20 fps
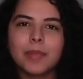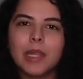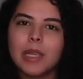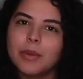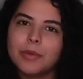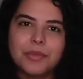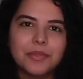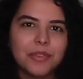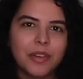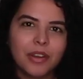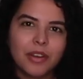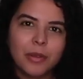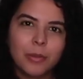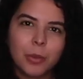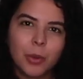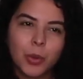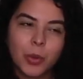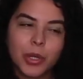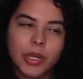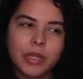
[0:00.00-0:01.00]
It was very
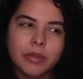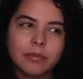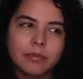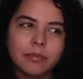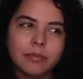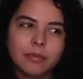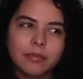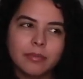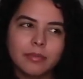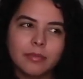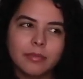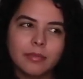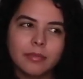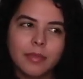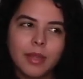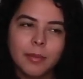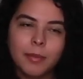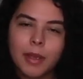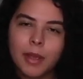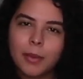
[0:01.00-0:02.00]
boring,
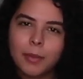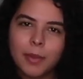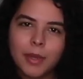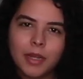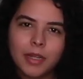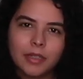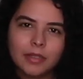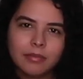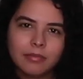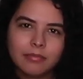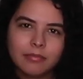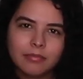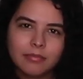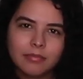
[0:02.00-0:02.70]
in my opinion,